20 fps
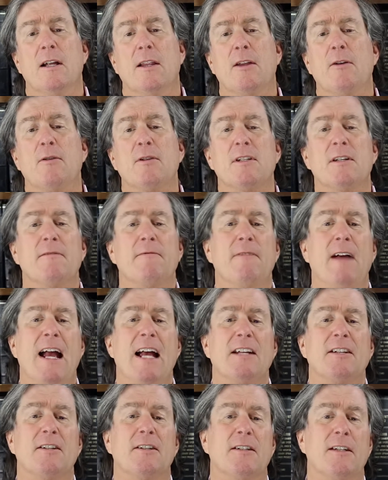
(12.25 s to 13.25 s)
There is a
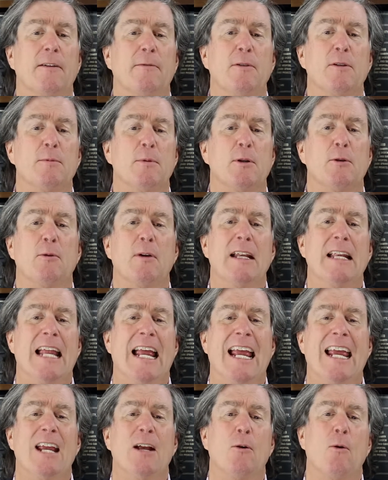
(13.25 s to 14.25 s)
vast difference between
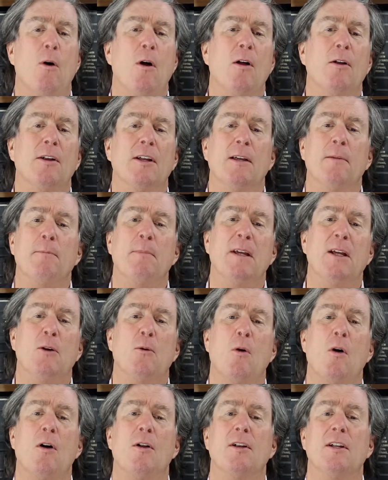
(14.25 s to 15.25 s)
A quality and B
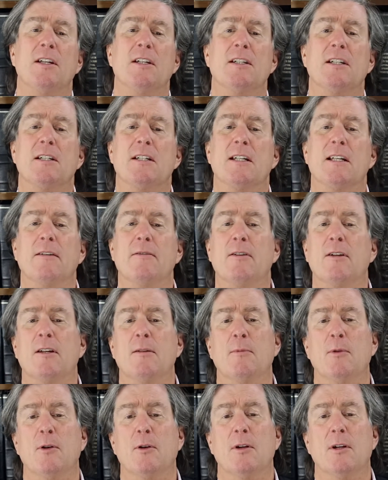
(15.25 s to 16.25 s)
quality assisted living
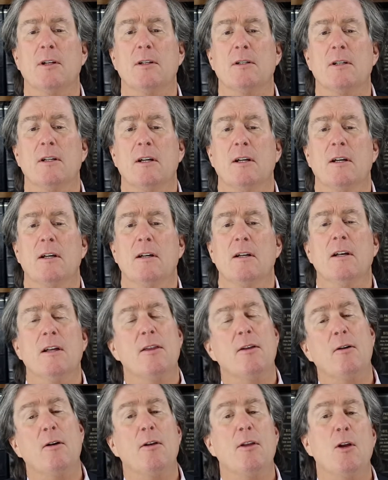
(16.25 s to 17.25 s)
communities.
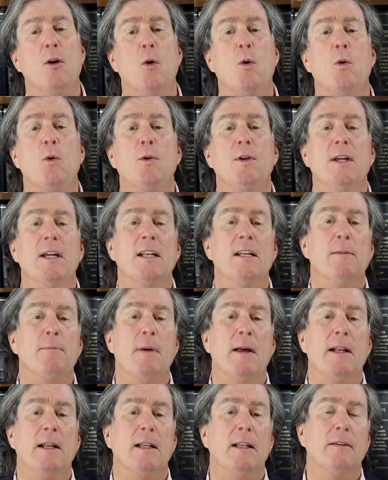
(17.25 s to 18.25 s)
There are the old
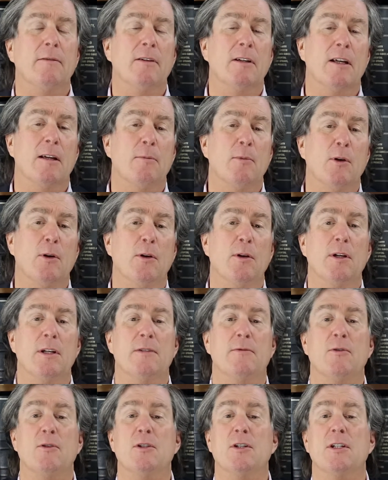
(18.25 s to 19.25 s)
independent living communities
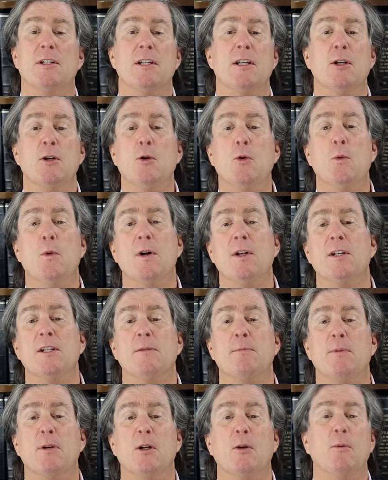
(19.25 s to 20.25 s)
versus the new
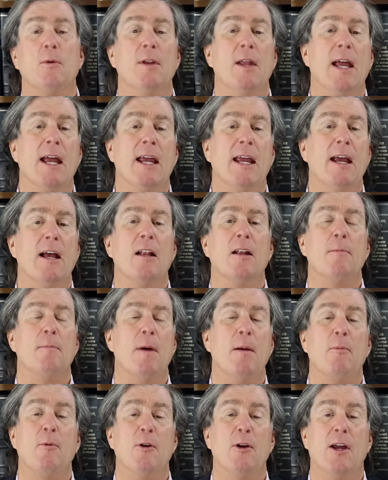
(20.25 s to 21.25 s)
ones built with AL and
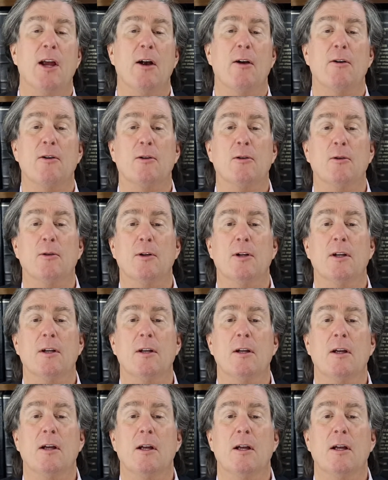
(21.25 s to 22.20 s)
memory care included.